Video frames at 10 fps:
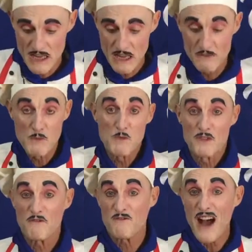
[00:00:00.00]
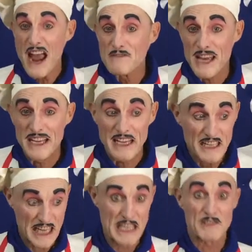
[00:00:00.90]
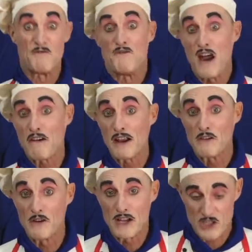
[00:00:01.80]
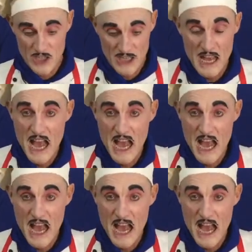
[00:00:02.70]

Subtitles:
If you put 5 eggs in, it's very rich.